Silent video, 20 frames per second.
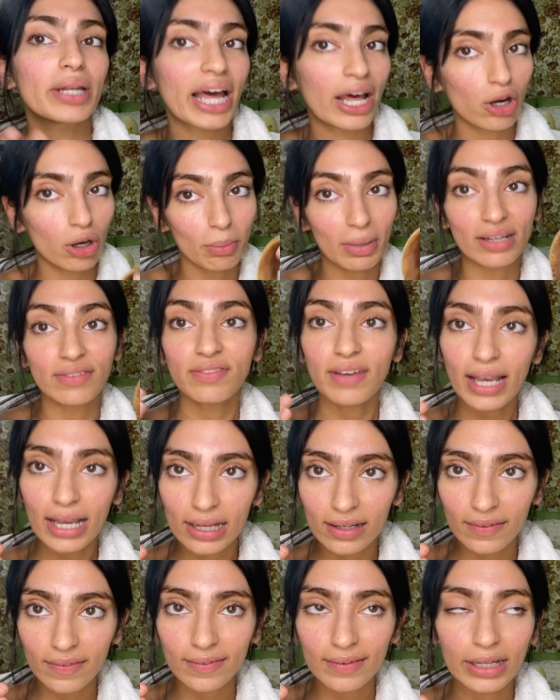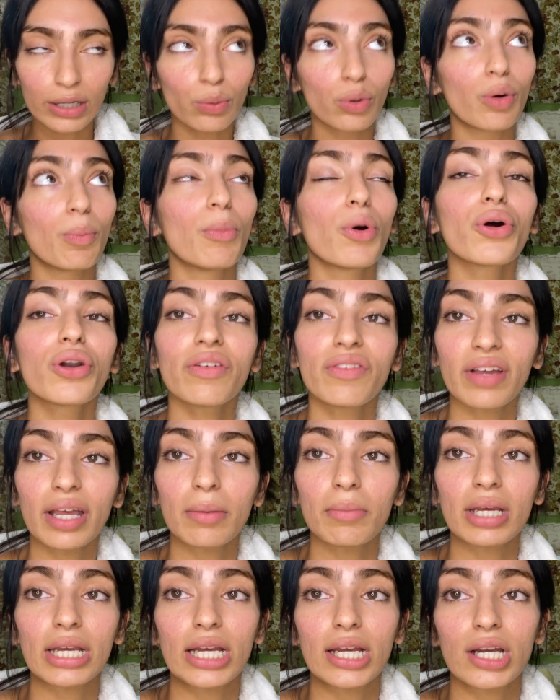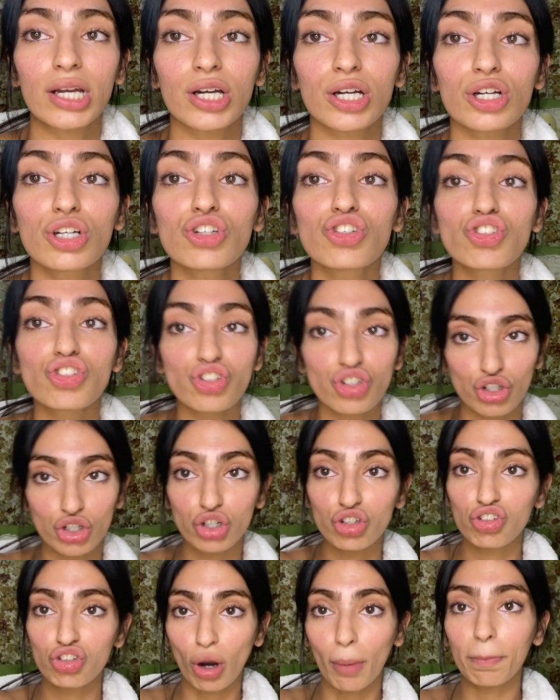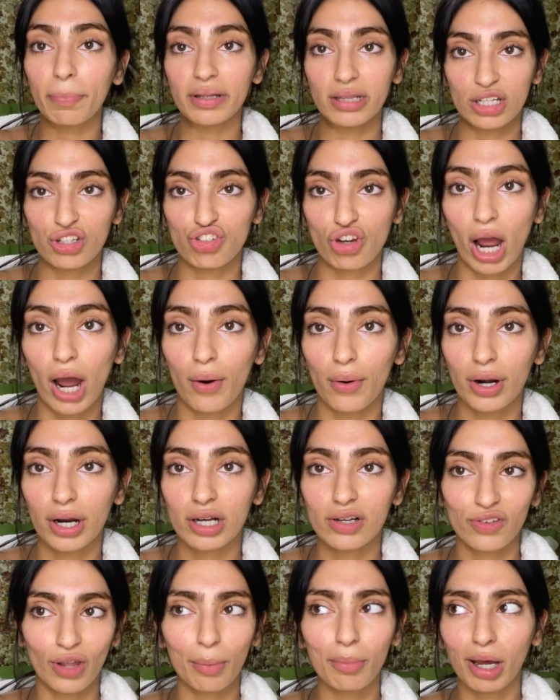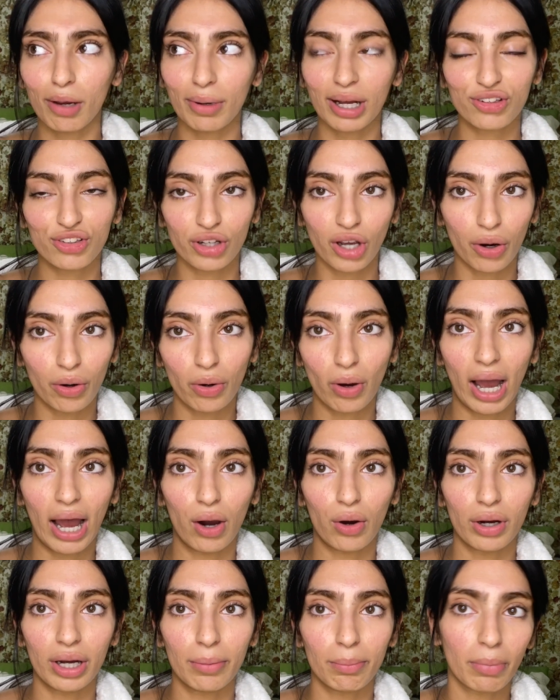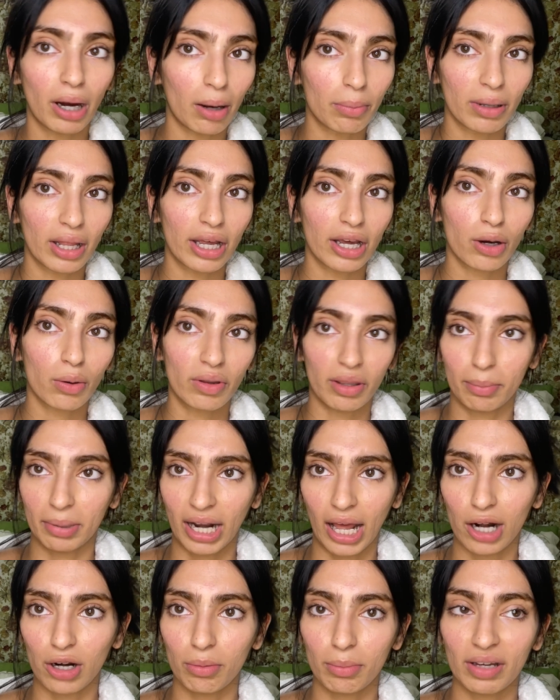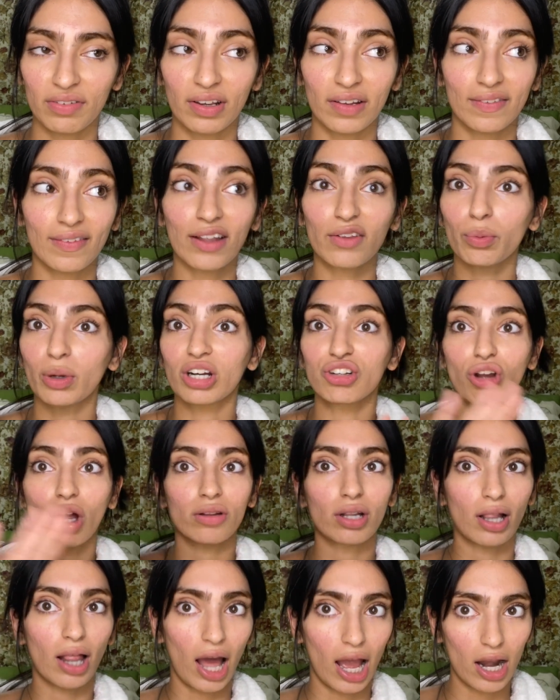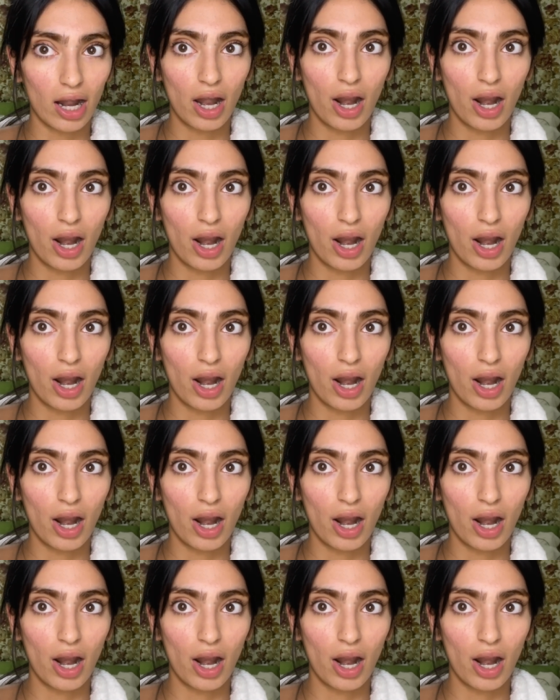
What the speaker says: on my face, it will motivate me to jump in the shower because I'm not about to go out in public with a banana on my face. That's where I draw the line.